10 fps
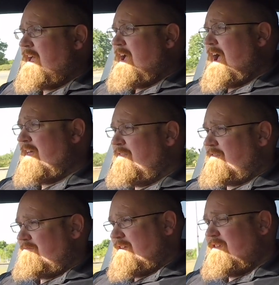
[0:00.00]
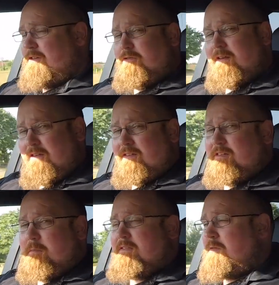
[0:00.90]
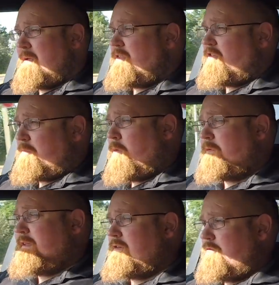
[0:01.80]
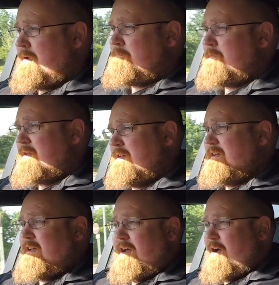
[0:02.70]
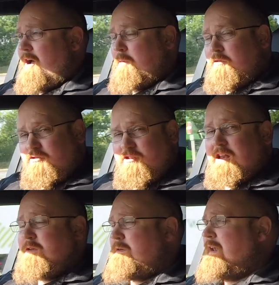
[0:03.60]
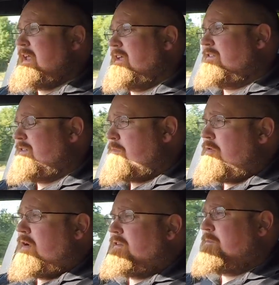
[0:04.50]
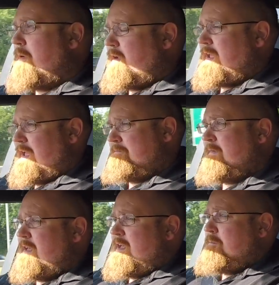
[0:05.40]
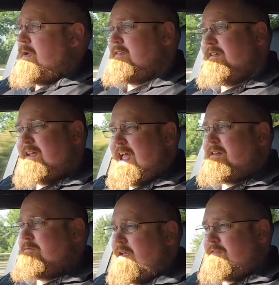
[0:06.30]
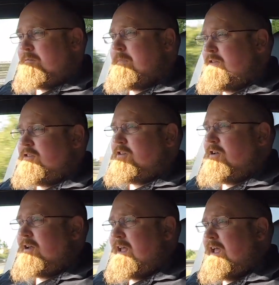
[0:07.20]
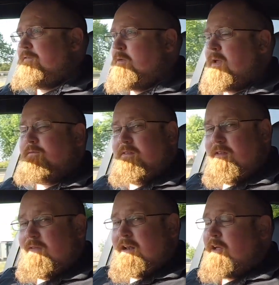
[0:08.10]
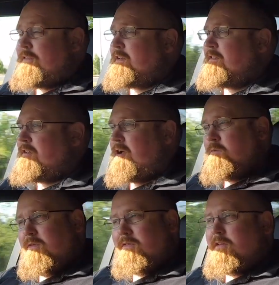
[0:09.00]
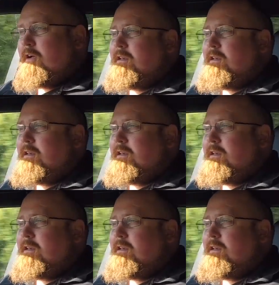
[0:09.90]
And considering that this is meant to be the sporty trim, I was genuinely surprised by it. But as I mentioned earlier, if you went for something like the design with slightly